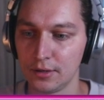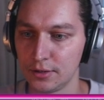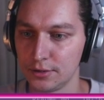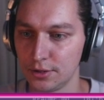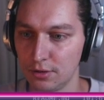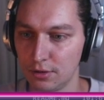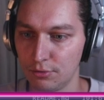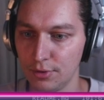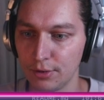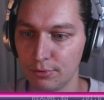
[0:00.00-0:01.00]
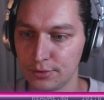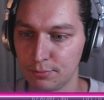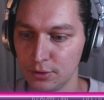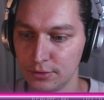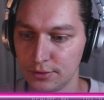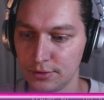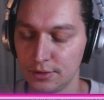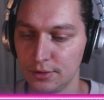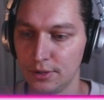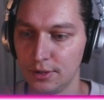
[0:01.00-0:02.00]
So Ring response
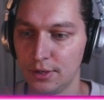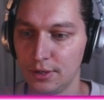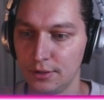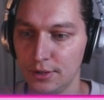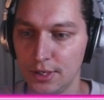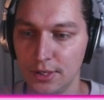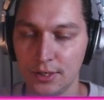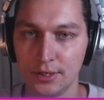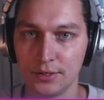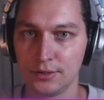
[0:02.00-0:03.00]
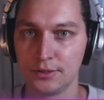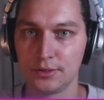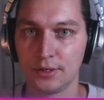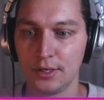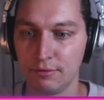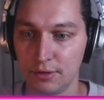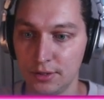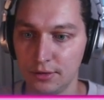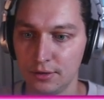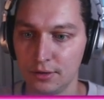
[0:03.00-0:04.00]
is
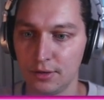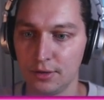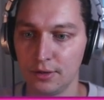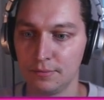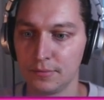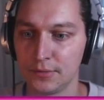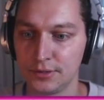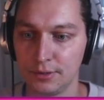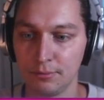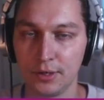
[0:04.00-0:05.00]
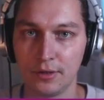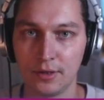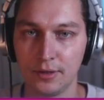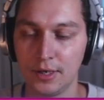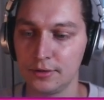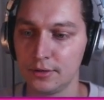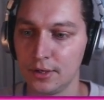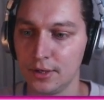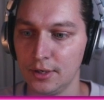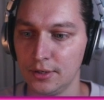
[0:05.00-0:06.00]
even simpler than that.
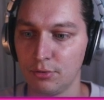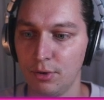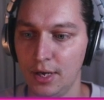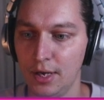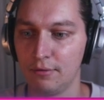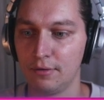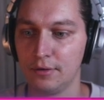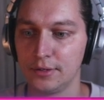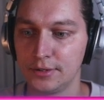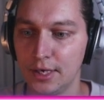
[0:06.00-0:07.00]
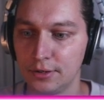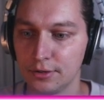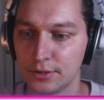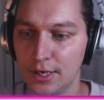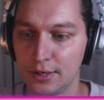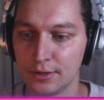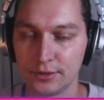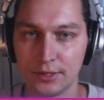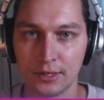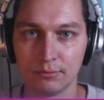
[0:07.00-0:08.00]
So we have status,
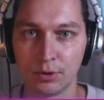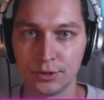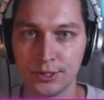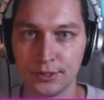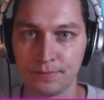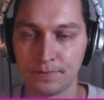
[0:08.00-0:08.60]
headers, and body.